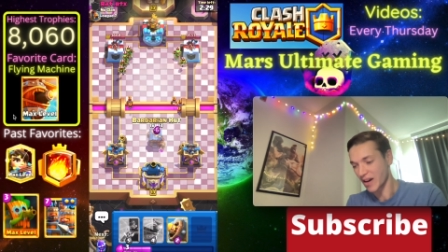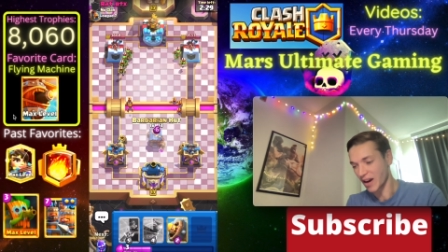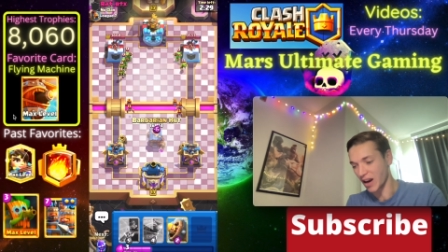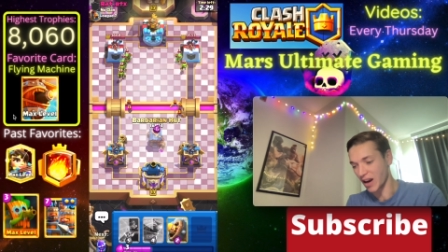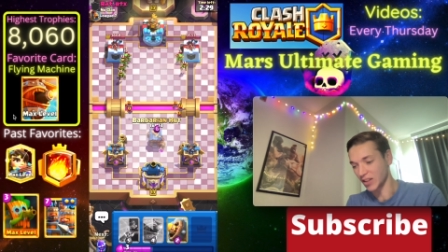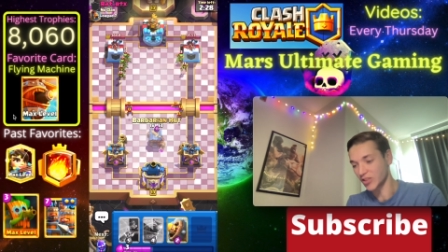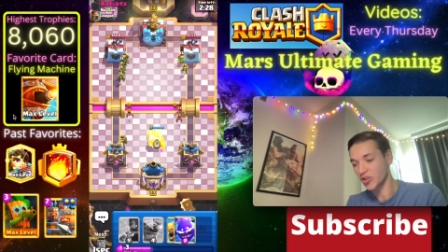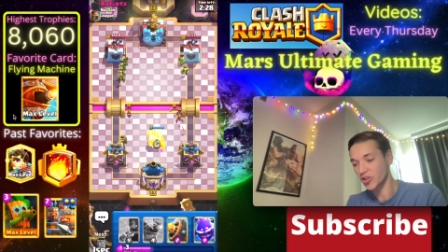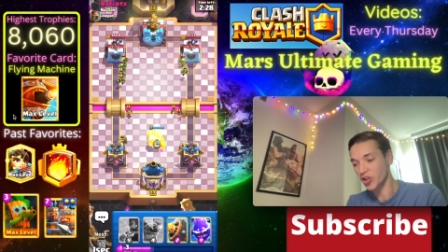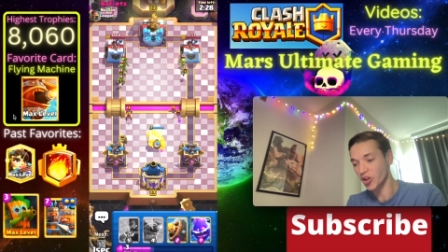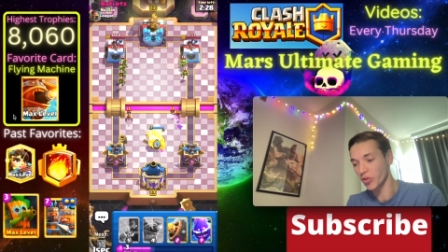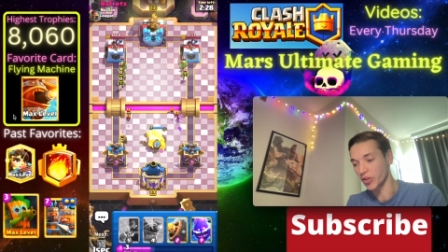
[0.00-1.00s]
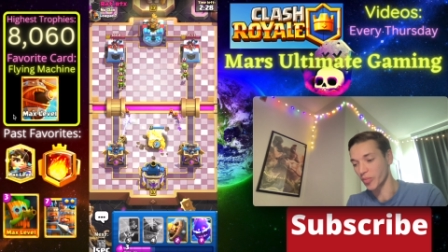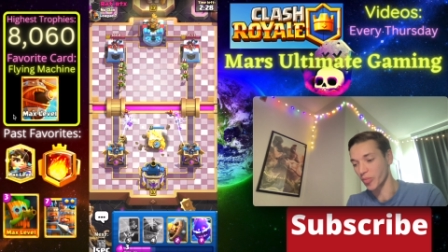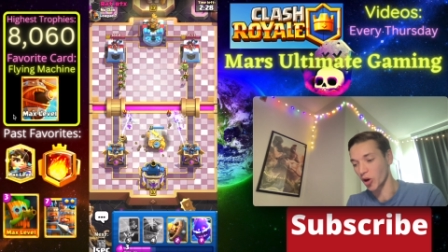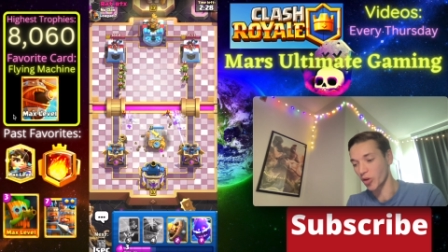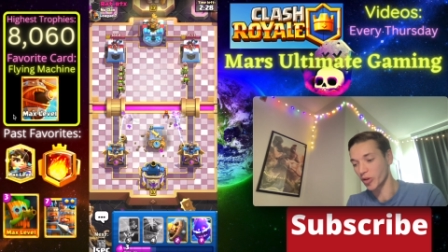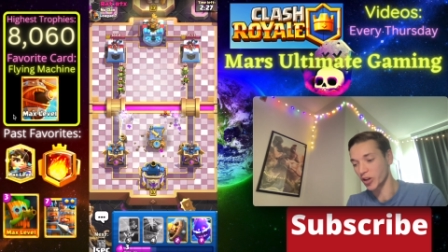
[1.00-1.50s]
Uh, let's just go with a
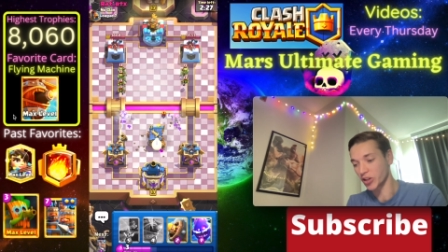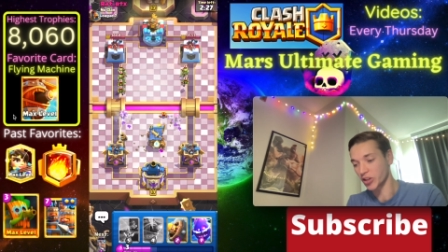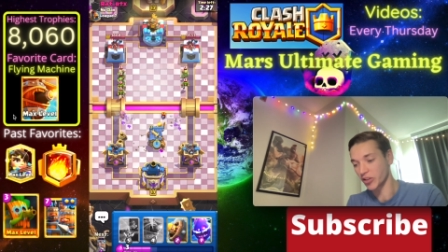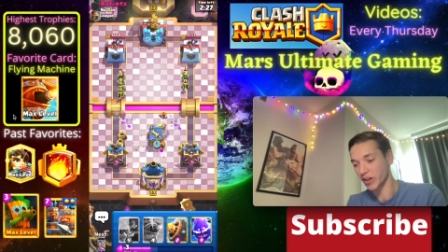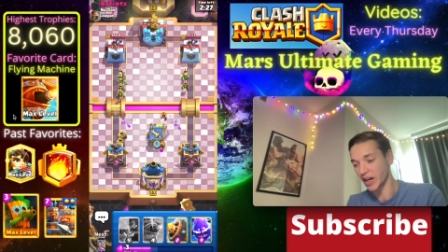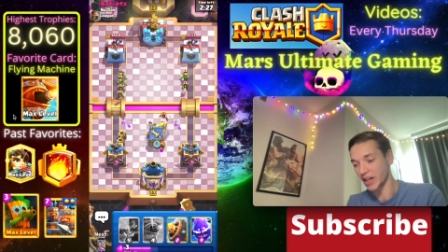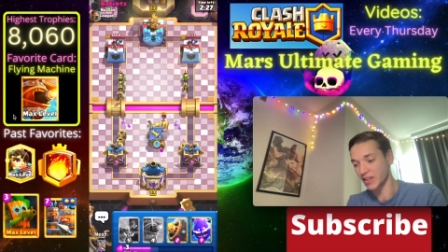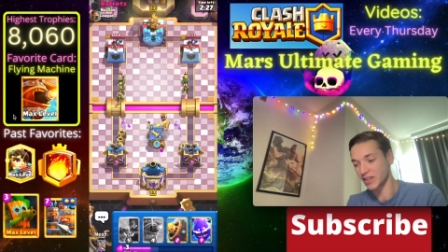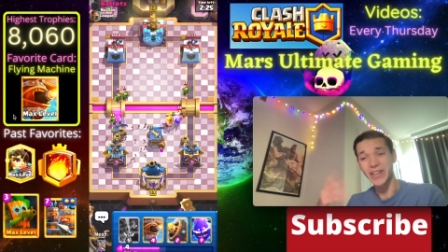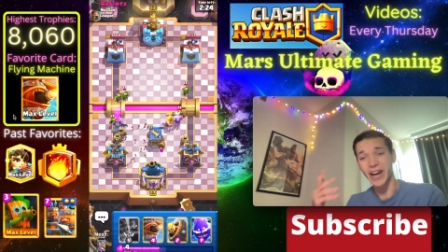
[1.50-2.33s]
Barb Hut here, guys.